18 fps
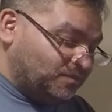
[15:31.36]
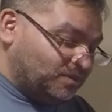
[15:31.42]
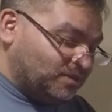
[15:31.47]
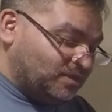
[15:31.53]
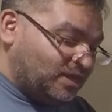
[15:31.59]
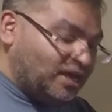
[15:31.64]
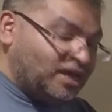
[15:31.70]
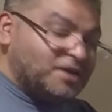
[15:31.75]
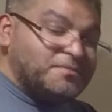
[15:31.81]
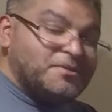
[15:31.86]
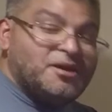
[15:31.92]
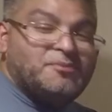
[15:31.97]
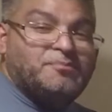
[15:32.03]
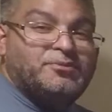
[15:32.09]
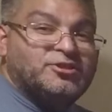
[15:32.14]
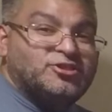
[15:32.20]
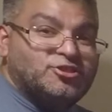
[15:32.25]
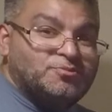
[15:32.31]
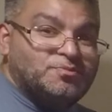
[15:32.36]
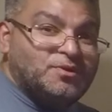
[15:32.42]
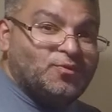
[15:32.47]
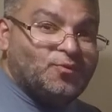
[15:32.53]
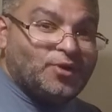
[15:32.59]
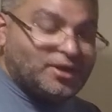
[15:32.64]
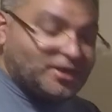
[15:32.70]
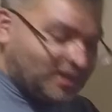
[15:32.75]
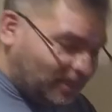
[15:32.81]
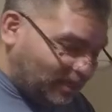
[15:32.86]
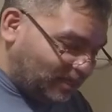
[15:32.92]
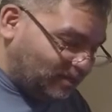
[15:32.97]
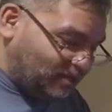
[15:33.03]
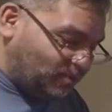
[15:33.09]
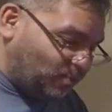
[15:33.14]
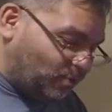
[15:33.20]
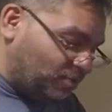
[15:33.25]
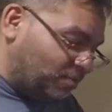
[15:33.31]
Yeah, it might be just be one candy,
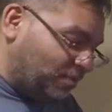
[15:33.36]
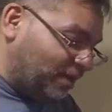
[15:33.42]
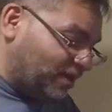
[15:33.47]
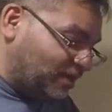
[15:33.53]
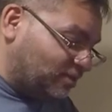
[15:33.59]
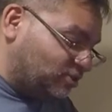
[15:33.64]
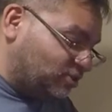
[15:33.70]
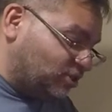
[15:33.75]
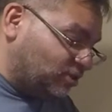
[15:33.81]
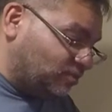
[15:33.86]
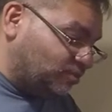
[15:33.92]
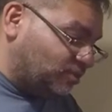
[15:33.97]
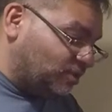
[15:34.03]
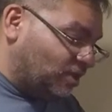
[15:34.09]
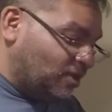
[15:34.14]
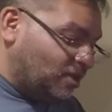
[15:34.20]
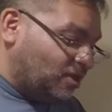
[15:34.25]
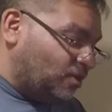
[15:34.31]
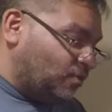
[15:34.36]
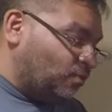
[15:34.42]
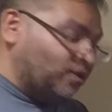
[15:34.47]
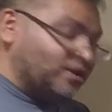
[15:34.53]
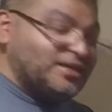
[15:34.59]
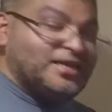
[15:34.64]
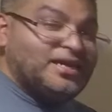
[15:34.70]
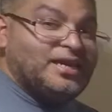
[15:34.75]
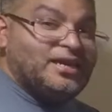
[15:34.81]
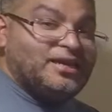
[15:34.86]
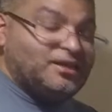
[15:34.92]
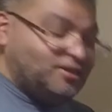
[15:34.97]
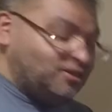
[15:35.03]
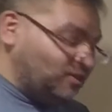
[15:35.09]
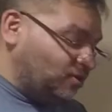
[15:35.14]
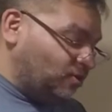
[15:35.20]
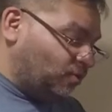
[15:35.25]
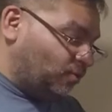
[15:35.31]
one bag of chips, one
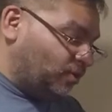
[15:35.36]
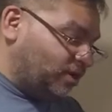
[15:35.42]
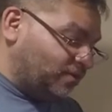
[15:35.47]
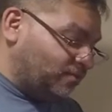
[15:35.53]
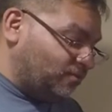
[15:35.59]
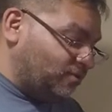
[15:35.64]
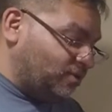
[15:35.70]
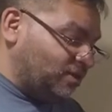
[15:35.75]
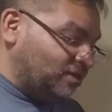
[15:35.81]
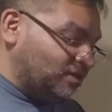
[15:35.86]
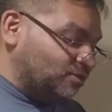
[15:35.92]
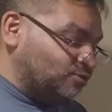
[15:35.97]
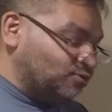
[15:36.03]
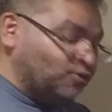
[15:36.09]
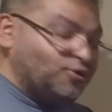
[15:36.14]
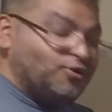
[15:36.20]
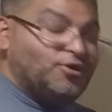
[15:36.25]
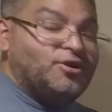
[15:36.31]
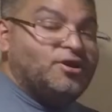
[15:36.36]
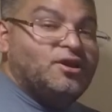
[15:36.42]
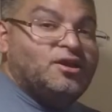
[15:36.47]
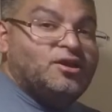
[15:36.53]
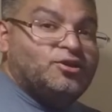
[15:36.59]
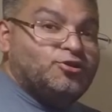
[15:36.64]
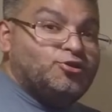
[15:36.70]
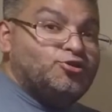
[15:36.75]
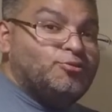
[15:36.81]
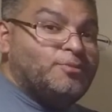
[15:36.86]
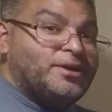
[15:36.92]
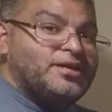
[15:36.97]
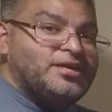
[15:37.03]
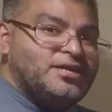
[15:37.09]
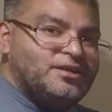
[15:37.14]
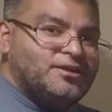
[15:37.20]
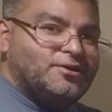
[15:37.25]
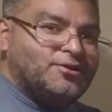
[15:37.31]
candy or whatever it is, or you might
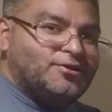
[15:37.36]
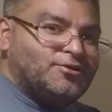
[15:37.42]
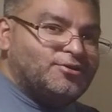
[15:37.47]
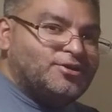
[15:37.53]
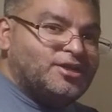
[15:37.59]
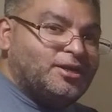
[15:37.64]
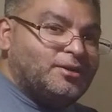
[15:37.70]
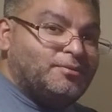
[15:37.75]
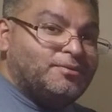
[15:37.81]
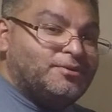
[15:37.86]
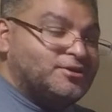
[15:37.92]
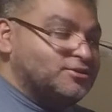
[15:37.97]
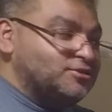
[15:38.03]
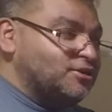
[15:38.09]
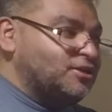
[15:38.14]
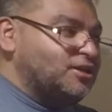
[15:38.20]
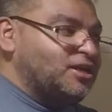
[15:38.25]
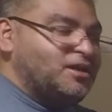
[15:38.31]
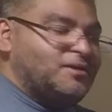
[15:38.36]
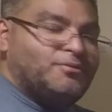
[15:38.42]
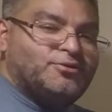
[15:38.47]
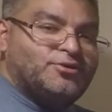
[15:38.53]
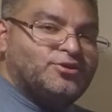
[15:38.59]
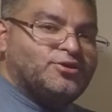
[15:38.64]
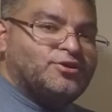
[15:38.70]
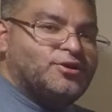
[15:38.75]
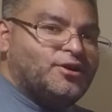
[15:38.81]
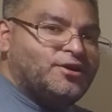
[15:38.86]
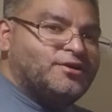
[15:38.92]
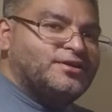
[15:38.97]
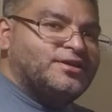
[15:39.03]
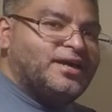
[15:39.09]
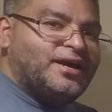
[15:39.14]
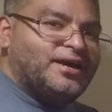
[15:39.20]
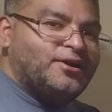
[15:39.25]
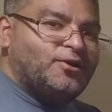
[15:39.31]
need another cable because the cable in your car
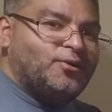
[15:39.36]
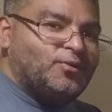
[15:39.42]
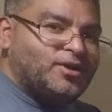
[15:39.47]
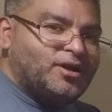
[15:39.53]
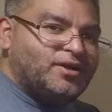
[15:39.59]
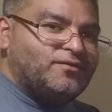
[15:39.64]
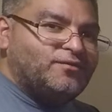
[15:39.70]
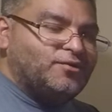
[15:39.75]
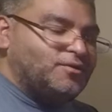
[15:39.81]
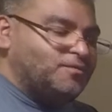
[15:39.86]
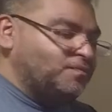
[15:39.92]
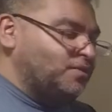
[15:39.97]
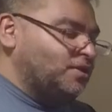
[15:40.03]
died or whatever.